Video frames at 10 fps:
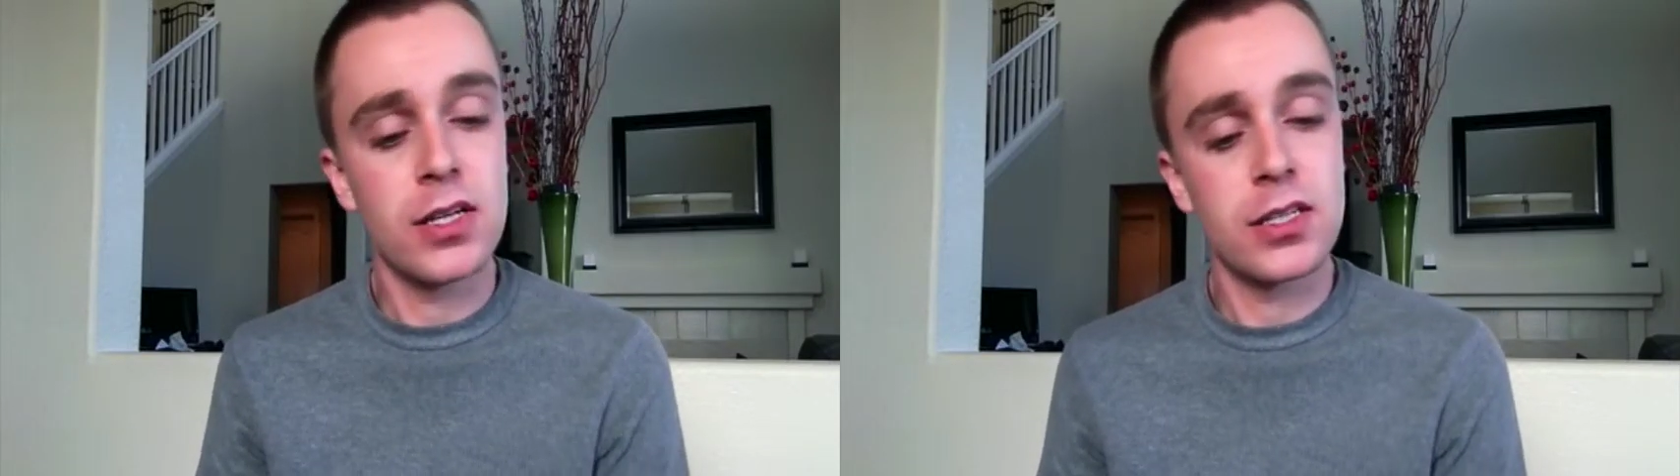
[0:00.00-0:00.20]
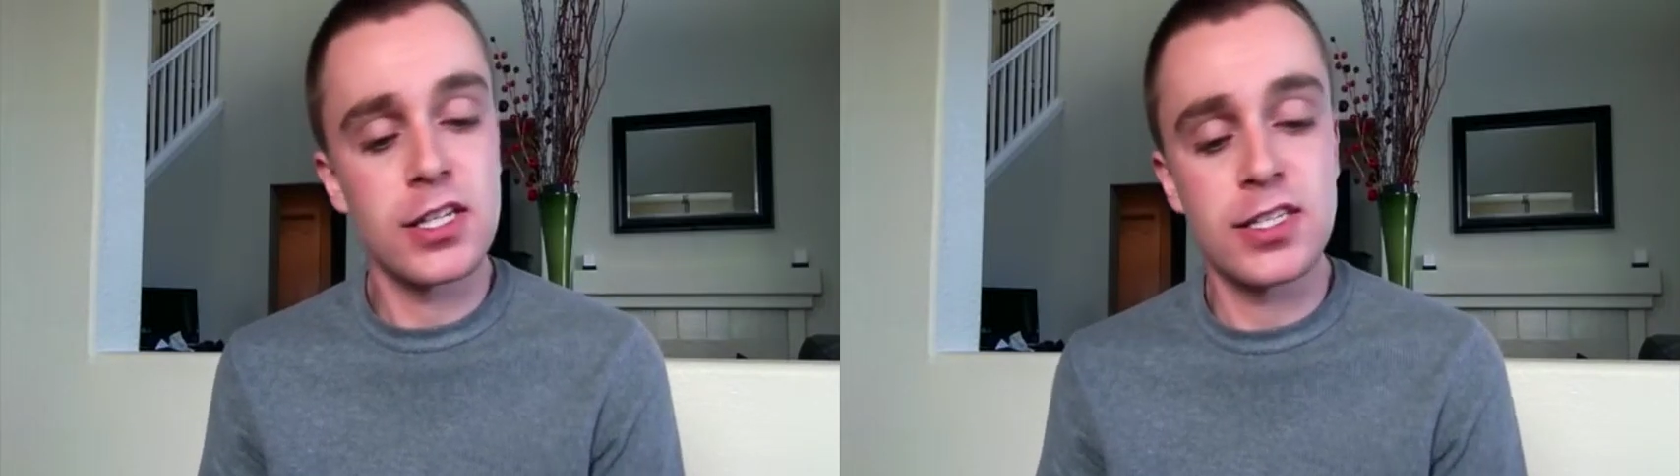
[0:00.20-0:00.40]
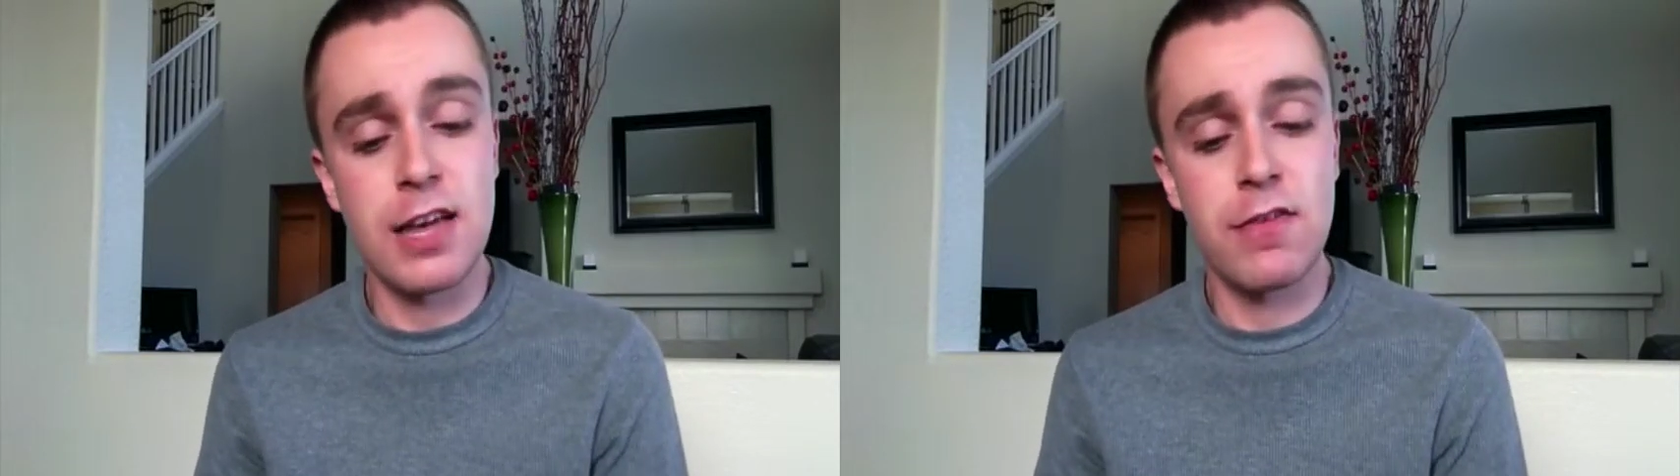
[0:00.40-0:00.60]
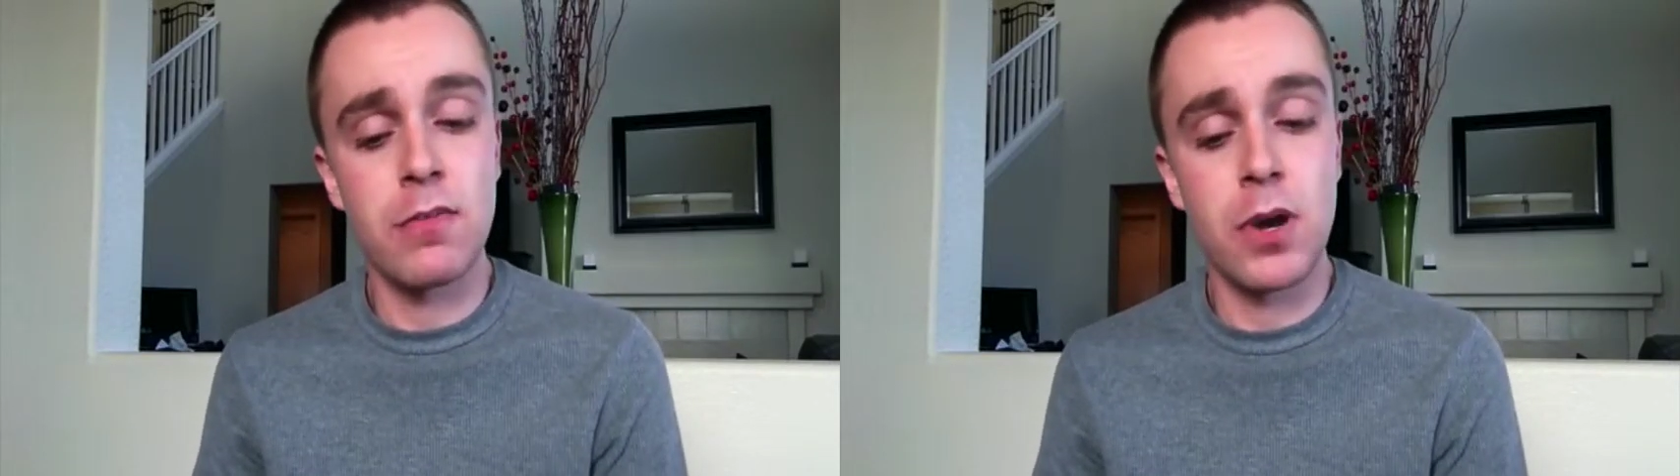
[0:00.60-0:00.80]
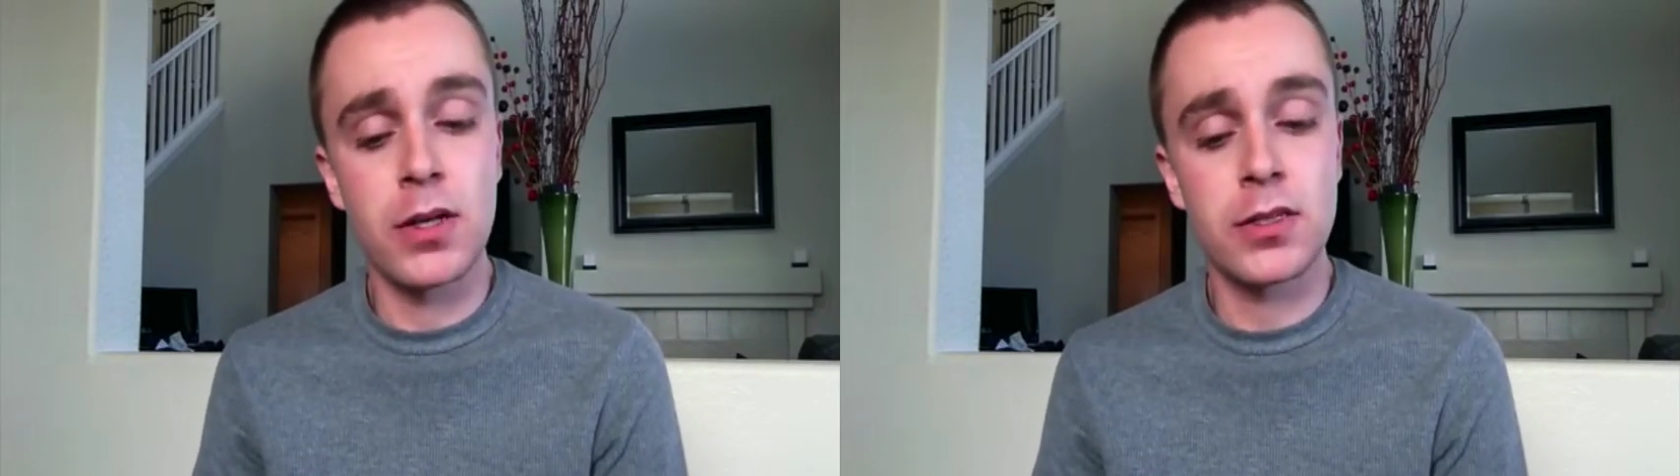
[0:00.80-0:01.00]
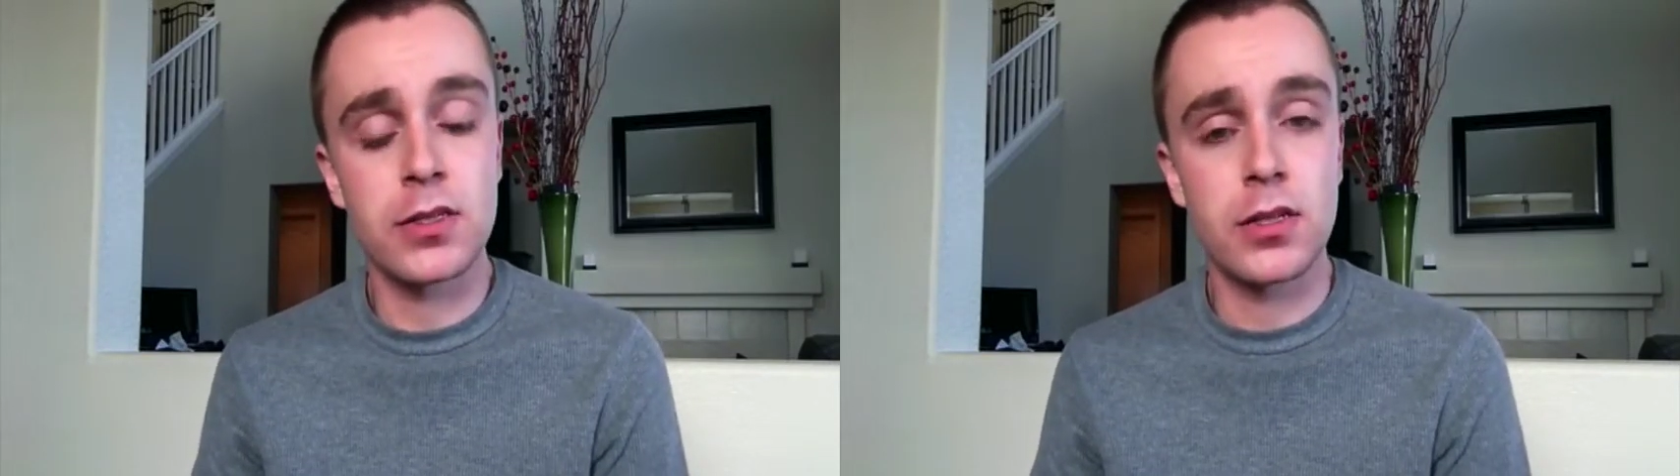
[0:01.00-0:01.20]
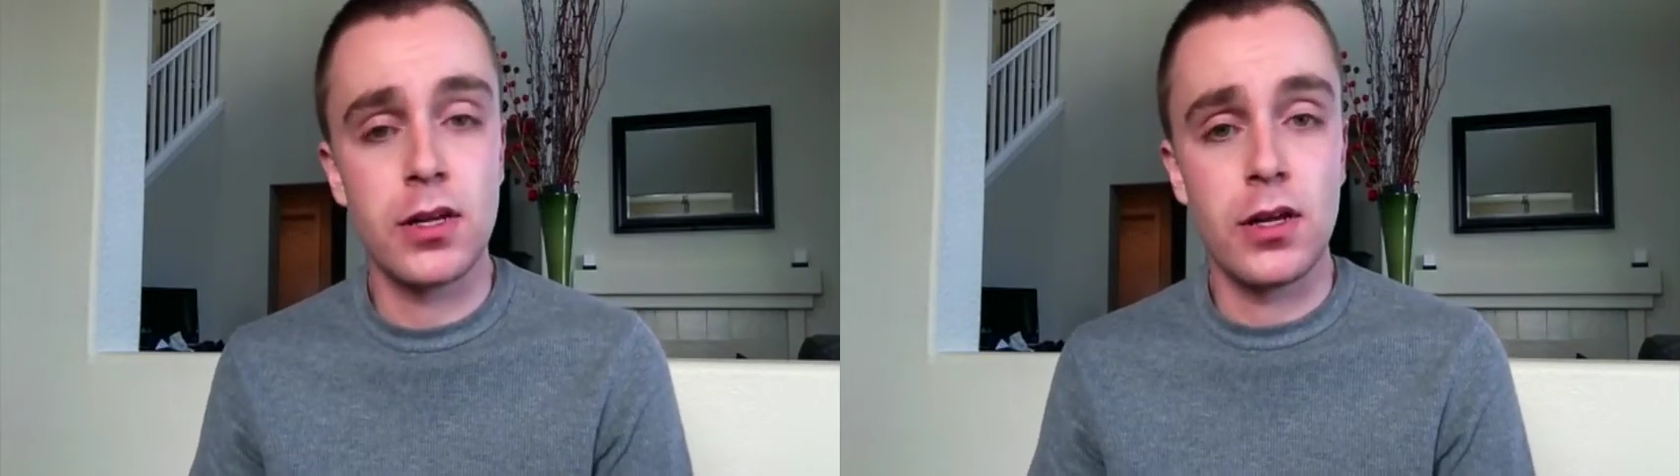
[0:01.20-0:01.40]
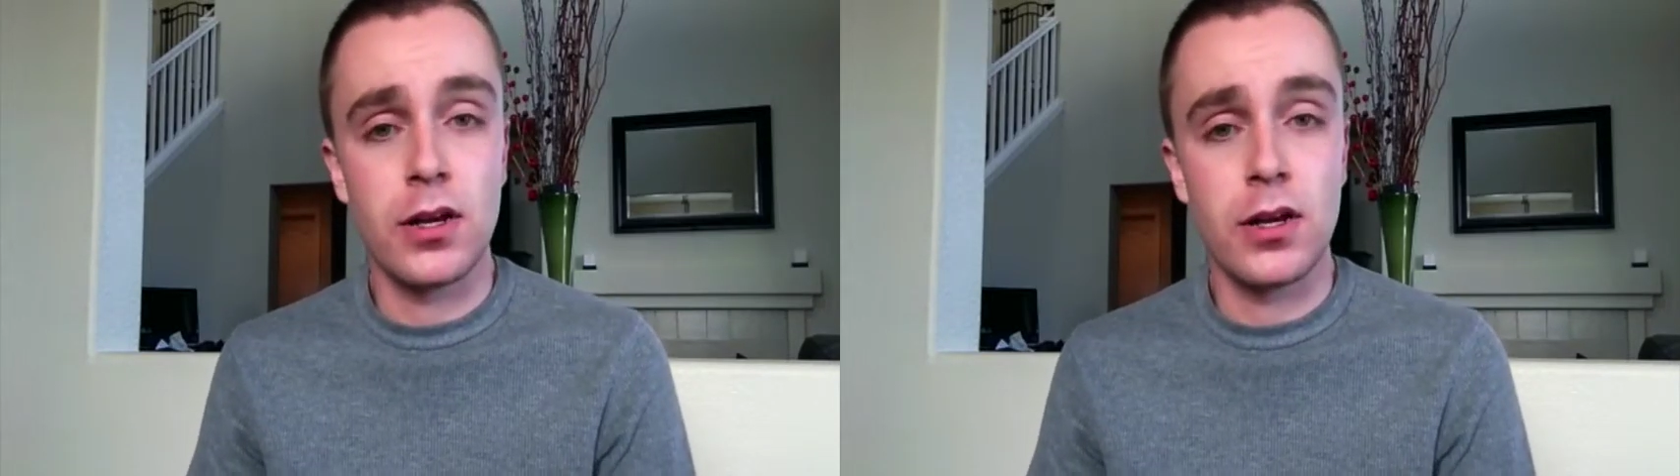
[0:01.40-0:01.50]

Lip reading: to 7 months